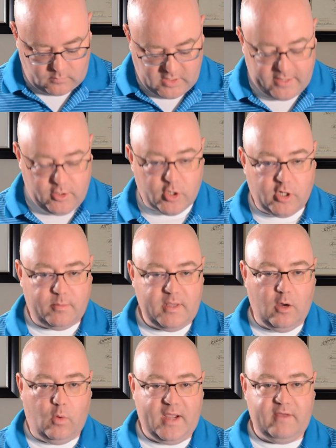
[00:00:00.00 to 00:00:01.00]
and you're going to
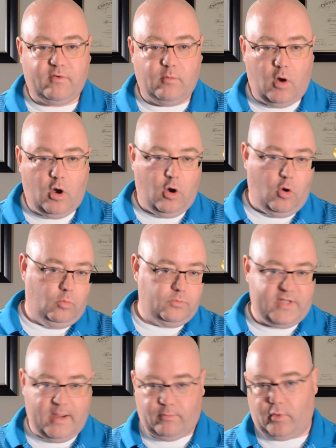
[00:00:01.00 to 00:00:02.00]
be away from home
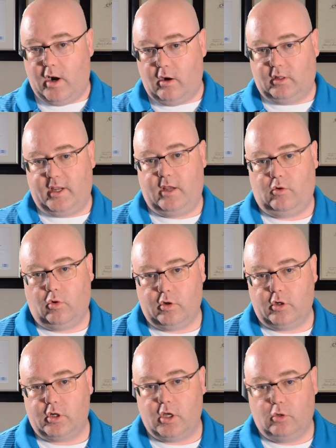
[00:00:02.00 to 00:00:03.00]
temporarily in
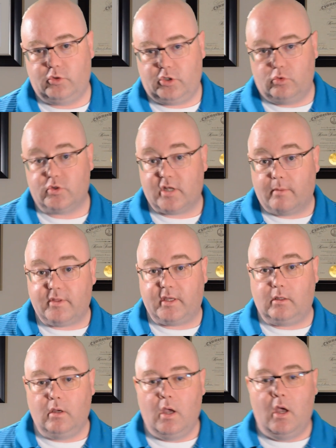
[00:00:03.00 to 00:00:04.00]
order to go do
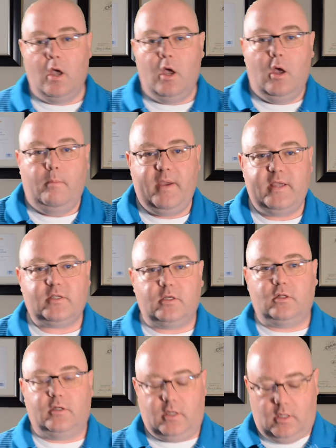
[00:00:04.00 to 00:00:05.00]
something,
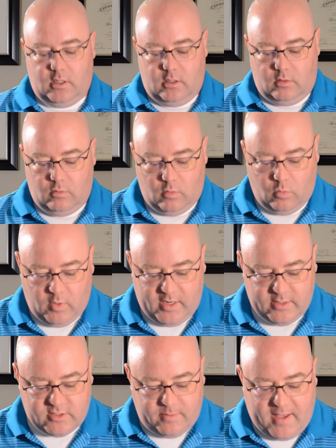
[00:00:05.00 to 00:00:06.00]
basically
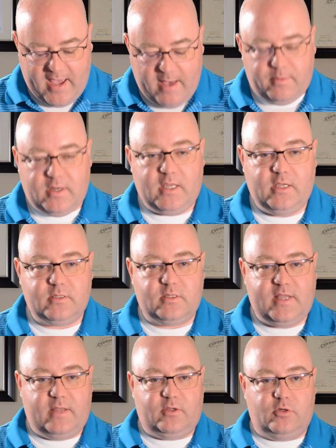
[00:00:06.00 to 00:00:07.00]
what ends up happening is
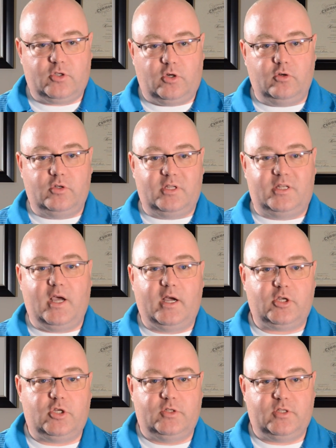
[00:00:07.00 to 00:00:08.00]
that there's certain
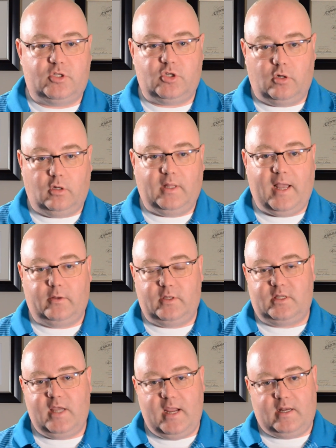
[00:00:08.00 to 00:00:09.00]
deductions that you're allowed
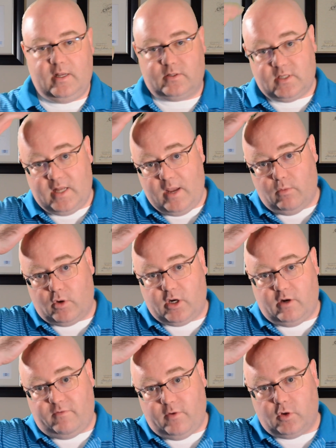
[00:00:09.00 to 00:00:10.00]
to take. Now today we're
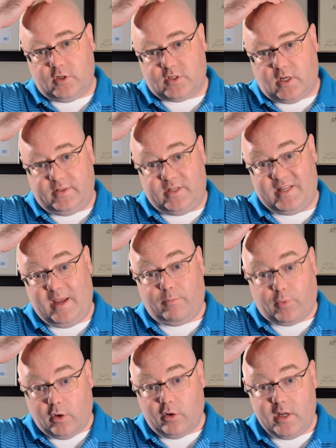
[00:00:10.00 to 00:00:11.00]
going to focus on the
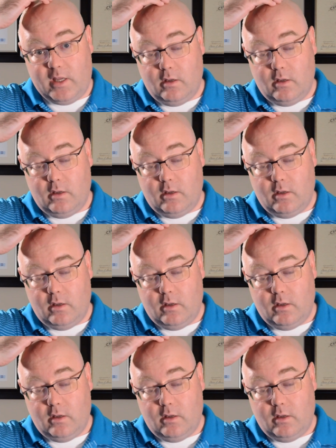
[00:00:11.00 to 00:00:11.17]
temporary